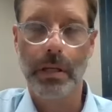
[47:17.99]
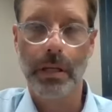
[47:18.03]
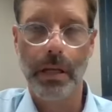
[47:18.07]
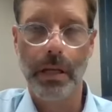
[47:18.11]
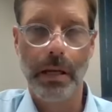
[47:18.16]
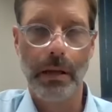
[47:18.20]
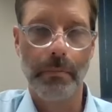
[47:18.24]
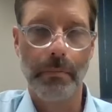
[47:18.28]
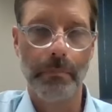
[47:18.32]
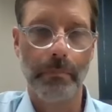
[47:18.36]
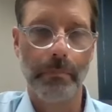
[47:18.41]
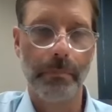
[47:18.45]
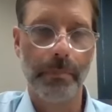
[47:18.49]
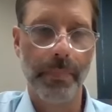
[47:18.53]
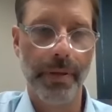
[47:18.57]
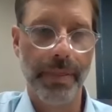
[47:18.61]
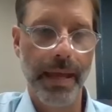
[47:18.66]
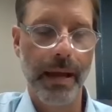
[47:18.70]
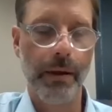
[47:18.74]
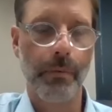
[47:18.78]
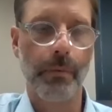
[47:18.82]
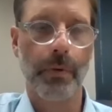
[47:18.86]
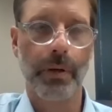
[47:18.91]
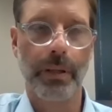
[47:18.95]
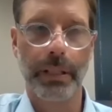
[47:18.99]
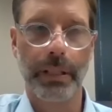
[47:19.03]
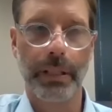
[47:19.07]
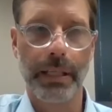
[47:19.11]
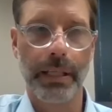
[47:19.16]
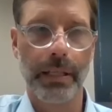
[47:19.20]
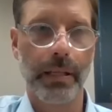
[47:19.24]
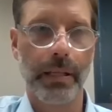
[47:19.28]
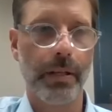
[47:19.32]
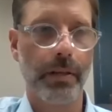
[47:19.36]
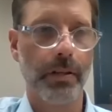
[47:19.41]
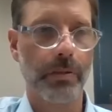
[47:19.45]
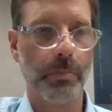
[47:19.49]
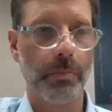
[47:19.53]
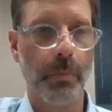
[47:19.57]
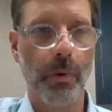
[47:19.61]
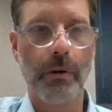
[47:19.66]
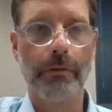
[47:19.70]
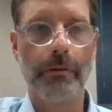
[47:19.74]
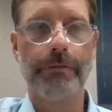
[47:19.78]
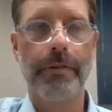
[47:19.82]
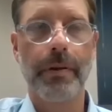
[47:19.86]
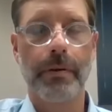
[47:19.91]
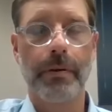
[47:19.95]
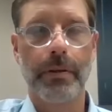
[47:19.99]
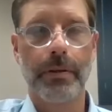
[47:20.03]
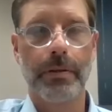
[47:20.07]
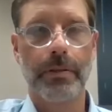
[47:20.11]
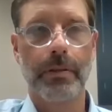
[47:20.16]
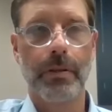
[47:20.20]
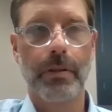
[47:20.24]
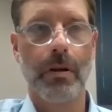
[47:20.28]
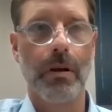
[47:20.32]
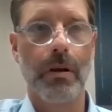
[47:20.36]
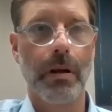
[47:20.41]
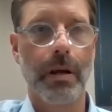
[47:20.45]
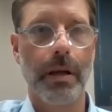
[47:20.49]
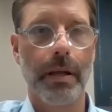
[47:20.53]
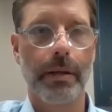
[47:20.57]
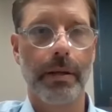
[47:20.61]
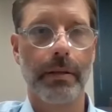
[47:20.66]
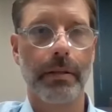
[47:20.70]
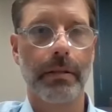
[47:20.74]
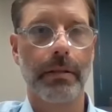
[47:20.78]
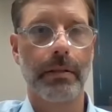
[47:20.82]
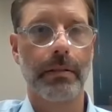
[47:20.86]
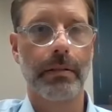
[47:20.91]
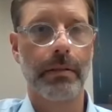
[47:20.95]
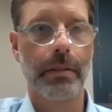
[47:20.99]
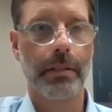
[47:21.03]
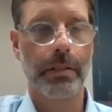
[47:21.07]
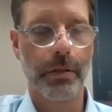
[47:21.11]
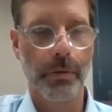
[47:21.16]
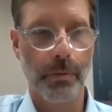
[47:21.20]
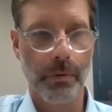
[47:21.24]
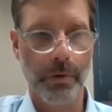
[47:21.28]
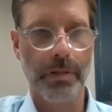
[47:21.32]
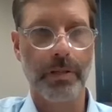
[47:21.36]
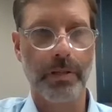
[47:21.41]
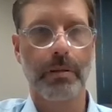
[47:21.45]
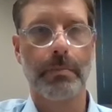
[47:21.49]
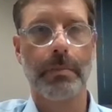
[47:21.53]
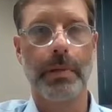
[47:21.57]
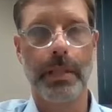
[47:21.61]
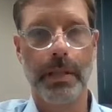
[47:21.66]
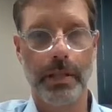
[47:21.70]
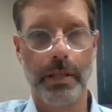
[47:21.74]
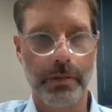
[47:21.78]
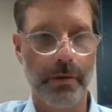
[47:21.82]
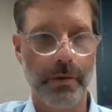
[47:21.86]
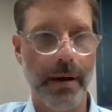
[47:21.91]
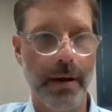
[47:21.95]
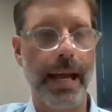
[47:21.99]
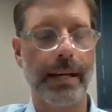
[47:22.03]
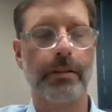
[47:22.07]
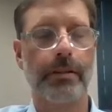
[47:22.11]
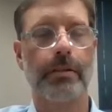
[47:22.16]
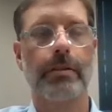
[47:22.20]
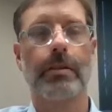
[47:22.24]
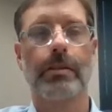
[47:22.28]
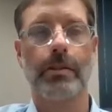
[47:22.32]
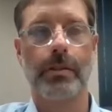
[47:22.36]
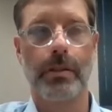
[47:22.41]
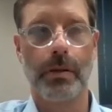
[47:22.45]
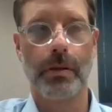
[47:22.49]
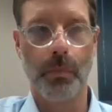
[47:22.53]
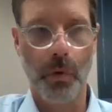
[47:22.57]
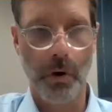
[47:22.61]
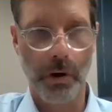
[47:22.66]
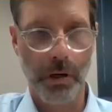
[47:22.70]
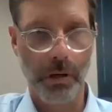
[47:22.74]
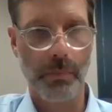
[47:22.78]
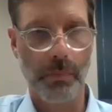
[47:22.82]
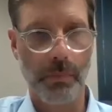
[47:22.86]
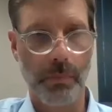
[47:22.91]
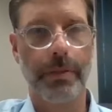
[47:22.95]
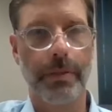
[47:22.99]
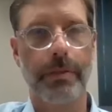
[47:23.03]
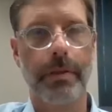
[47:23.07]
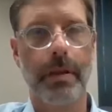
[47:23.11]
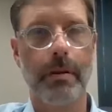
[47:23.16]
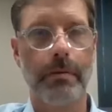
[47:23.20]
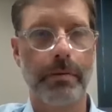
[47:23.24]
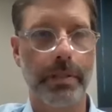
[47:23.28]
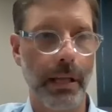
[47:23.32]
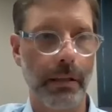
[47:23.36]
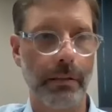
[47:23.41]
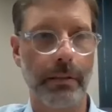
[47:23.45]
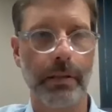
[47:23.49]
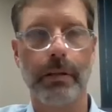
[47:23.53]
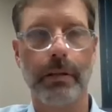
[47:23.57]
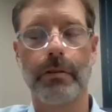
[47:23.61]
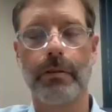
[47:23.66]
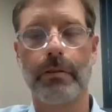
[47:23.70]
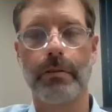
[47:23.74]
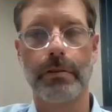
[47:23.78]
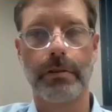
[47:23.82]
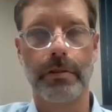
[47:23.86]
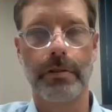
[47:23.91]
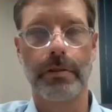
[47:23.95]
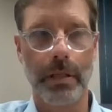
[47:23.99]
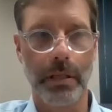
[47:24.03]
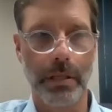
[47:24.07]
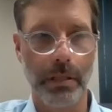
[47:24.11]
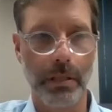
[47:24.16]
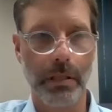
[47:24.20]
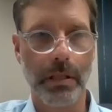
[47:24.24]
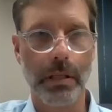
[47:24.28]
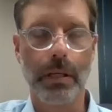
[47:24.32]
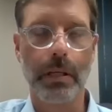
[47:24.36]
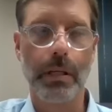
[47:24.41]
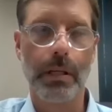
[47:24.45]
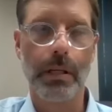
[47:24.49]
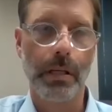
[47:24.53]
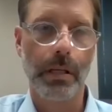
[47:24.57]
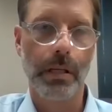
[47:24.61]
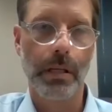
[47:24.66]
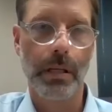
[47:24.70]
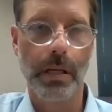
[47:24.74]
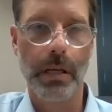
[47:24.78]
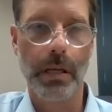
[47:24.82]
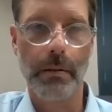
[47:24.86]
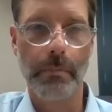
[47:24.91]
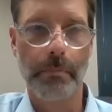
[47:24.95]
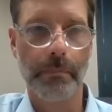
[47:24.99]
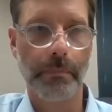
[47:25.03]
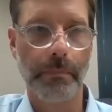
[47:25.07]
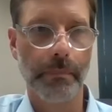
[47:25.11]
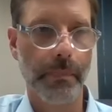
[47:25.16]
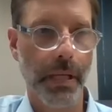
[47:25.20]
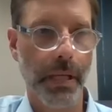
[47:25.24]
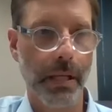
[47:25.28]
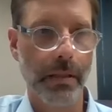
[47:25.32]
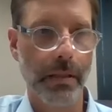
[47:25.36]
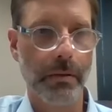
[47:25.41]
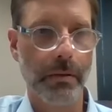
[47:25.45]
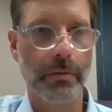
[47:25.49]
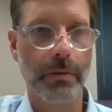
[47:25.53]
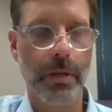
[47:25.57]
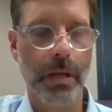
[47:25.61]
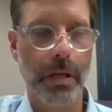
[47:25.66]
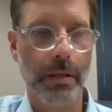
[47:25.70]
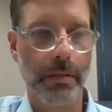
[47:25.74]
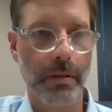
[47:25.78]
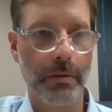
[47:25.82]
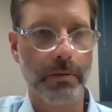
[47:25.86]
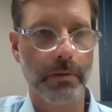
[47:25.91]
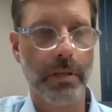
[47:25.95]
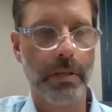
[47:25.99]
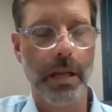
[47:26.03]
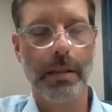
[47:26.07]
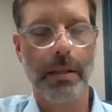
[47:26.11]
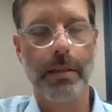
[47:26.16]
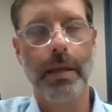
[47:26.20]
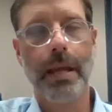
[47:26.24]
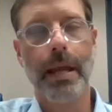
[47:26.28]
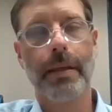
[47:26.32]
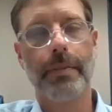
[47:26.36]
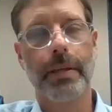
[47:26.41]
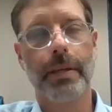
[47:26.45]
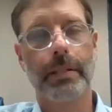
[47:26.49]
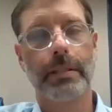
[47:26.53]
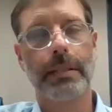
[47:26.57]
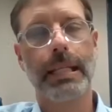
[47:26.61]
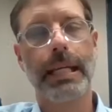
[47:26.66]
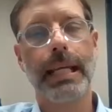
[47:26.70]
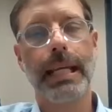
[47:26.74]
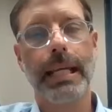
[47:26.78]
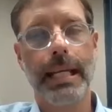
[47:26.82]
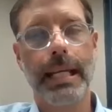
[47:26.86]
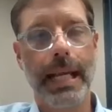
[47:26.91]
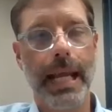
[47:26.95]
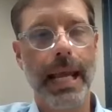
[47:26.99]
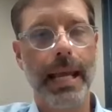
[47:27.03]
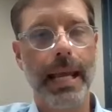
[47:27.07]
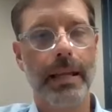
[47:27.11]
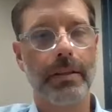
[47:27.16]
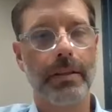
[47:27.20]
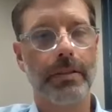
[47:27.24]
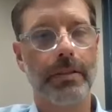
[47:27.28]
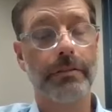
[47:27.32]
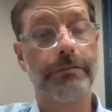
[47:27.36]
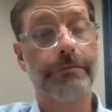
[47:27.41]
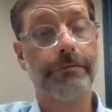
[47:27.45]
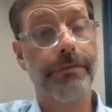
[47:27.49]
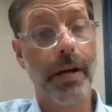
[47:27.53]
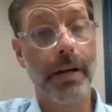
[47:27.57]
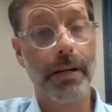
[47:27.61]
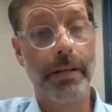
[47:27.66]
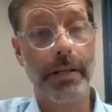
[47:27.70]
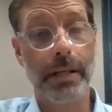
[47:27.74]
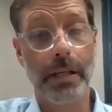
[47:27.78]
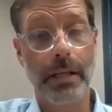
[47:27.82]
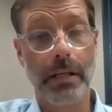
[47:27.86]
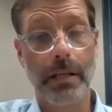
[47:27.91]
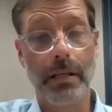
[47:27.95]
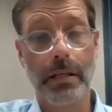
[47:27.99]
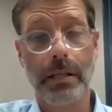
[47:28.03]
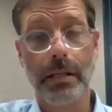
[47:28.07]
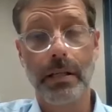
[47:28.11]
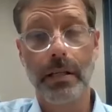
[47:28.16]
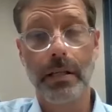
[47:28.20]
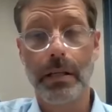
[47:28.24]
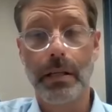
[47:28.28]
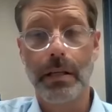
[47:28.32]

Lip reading: But that really is more focused on the tourism and the attractions and working with the hoteliers and the TDA is funded